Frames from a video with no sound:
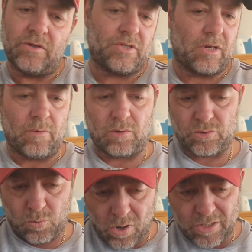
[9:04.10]
the same hole
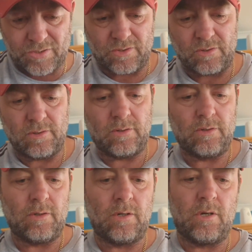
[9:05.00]
twice,
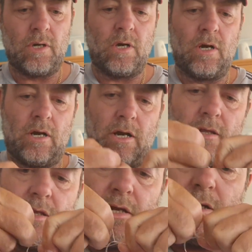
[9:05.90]

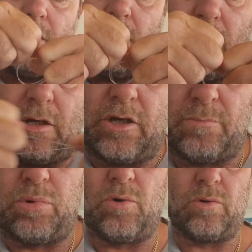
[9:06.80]
and then you
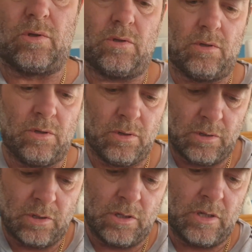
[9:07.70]
pull
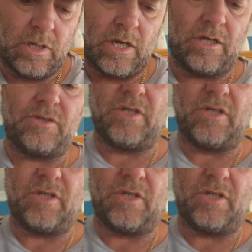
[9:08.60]
and just